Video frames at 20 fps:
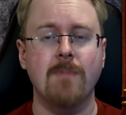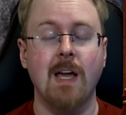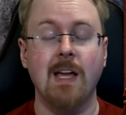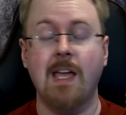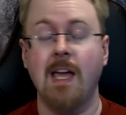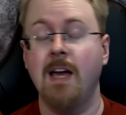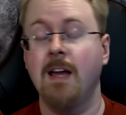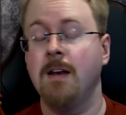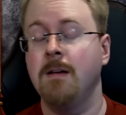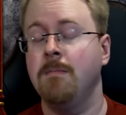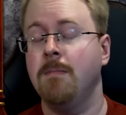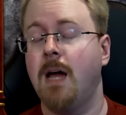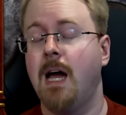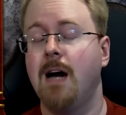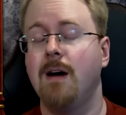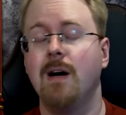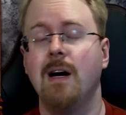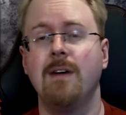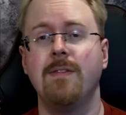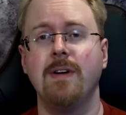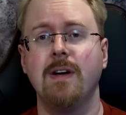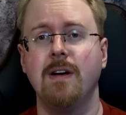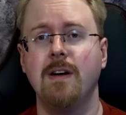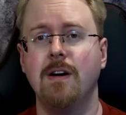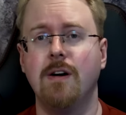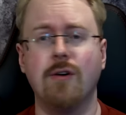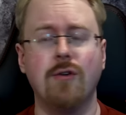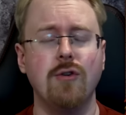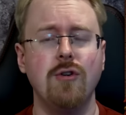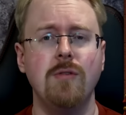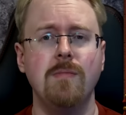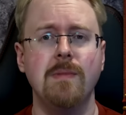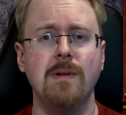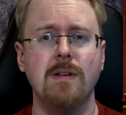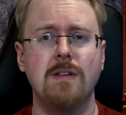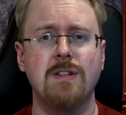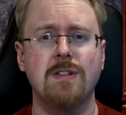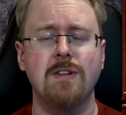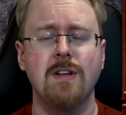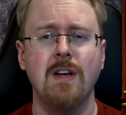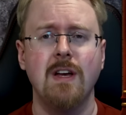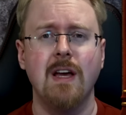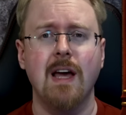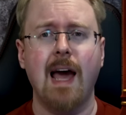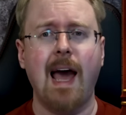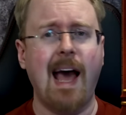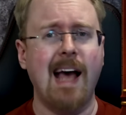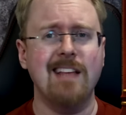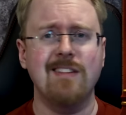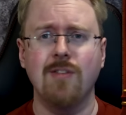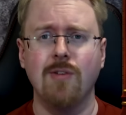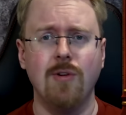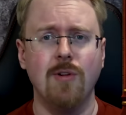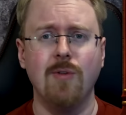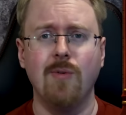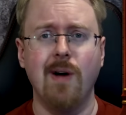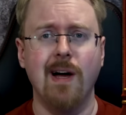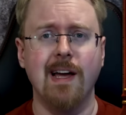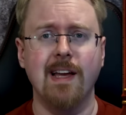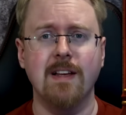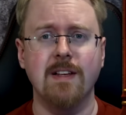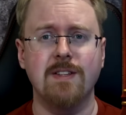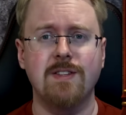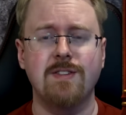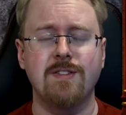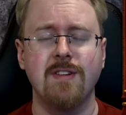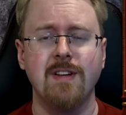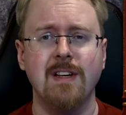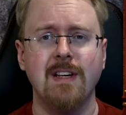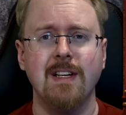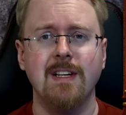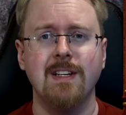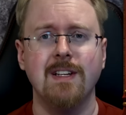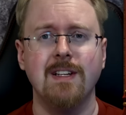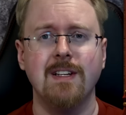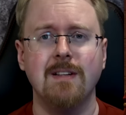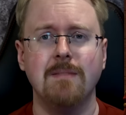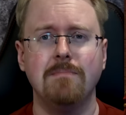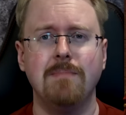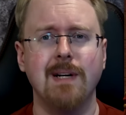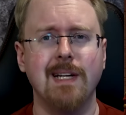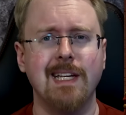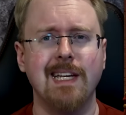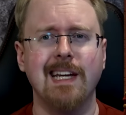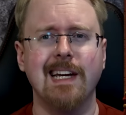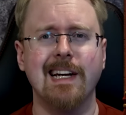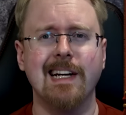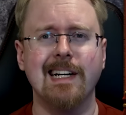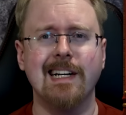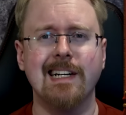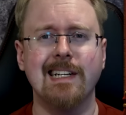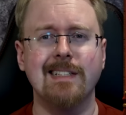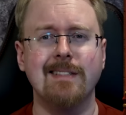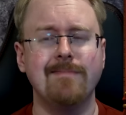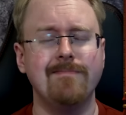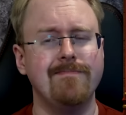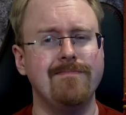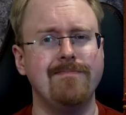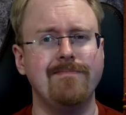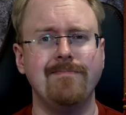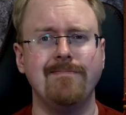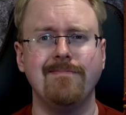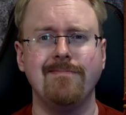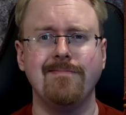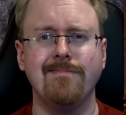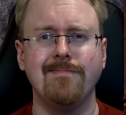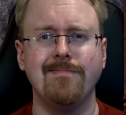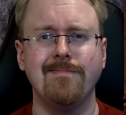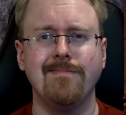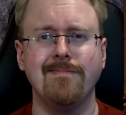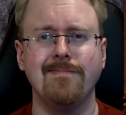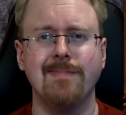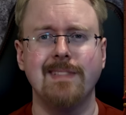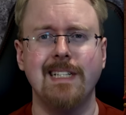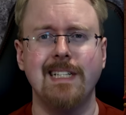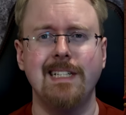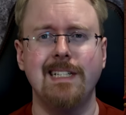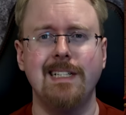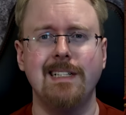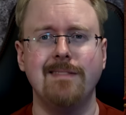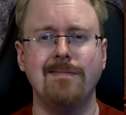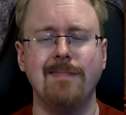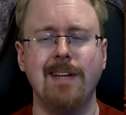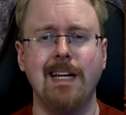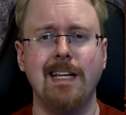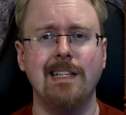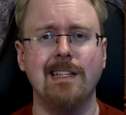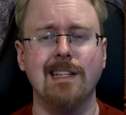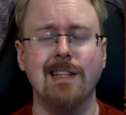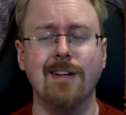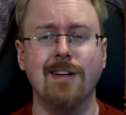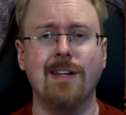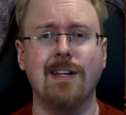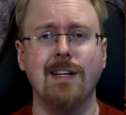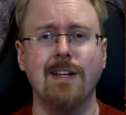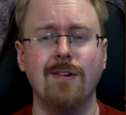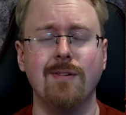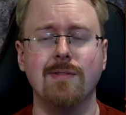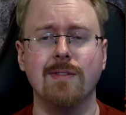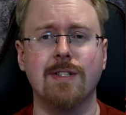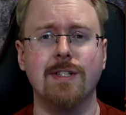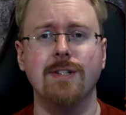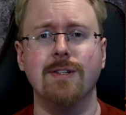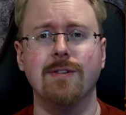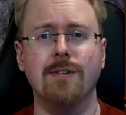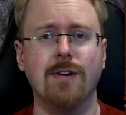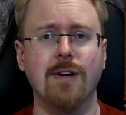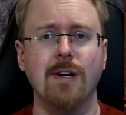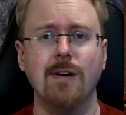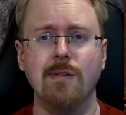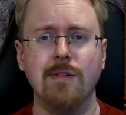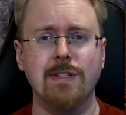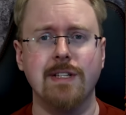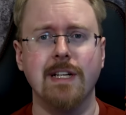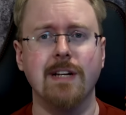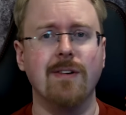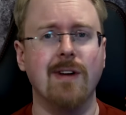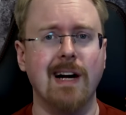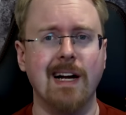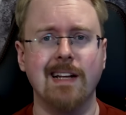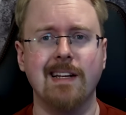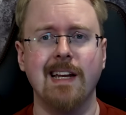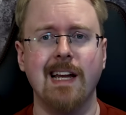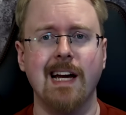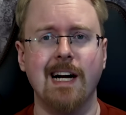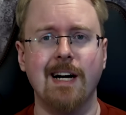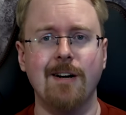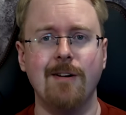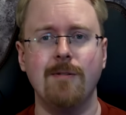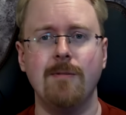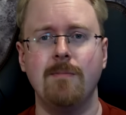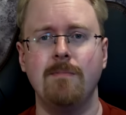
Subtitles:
Again, however, rumors, as always, but yeah, it ain't looking all too rosy right now.